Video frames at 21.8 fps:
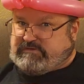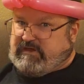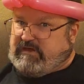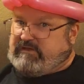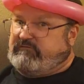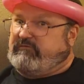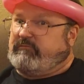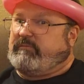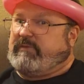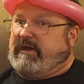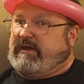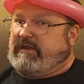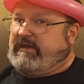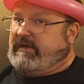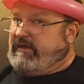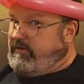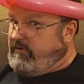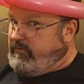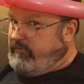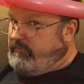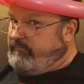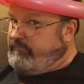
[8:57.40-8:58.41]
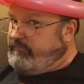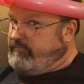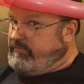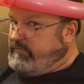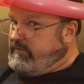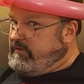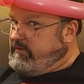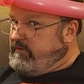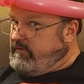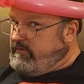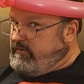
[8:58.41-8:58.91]
kind of a bad angle.
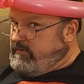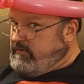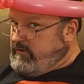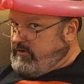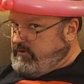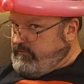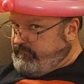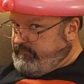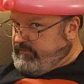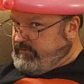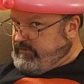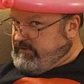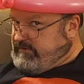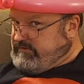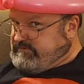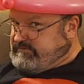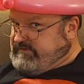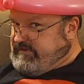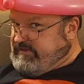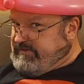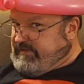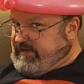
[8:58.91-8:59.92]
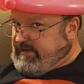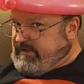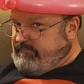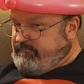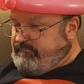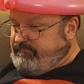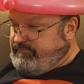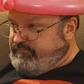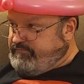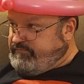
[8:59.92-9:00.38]
Hopefully you can see that.